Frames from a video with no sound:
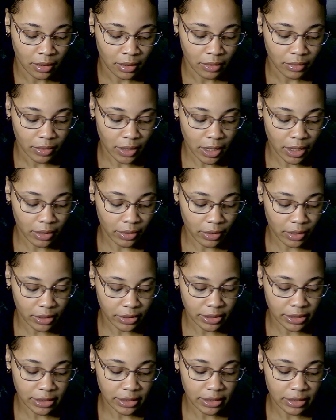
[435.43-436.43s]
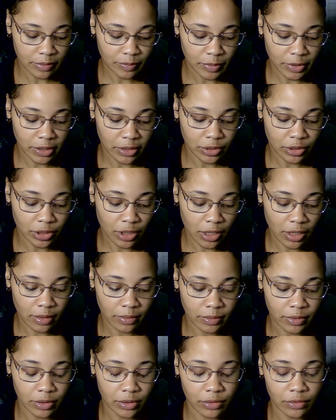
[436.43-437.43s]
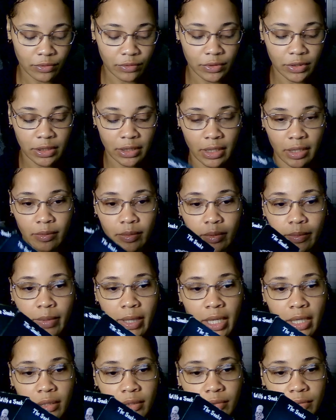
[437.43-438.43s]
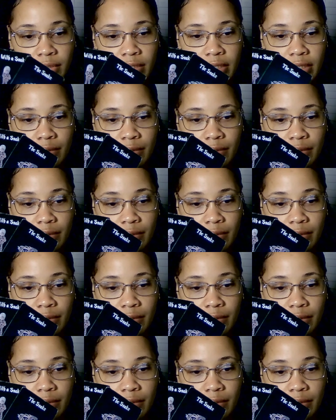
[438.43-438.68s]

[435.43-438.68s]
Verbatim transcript: You got a narcissist being charmed to use and enable boundaries.